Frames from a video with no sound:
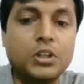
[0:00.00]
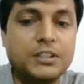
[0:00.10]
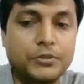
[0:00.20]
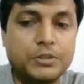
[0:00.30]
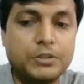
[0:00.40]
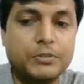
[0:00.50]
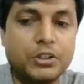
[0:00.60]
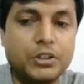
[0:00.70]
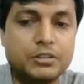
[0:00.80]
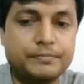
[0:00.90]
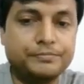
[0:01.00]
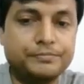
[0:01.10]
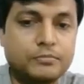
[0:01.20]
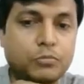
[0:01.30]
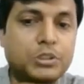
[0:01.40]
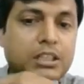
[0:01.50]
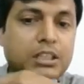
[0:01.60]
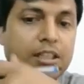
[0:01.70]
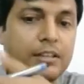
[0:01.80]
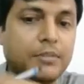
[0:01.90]
False fruits, because
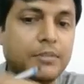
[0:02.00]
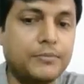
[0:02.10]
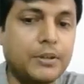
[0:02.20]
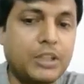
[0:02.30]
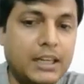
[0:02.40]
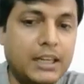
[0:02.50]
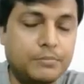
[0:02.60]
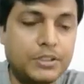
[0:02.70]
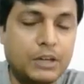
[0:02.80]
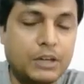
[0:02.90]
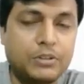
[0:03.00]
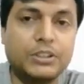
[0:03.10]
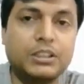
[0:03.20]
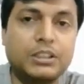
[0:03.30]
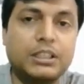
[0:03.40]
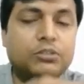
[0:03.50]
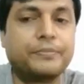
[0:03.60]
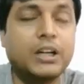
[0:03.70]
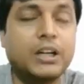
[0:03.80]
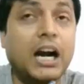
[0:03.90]
mostly they develop from thalamus. However, in
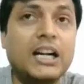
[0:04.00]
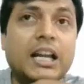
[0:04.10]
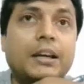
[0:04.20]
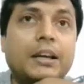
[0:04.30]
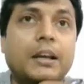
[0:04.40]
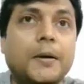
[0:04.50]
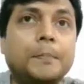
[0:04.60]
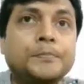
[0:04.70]
case of gourd and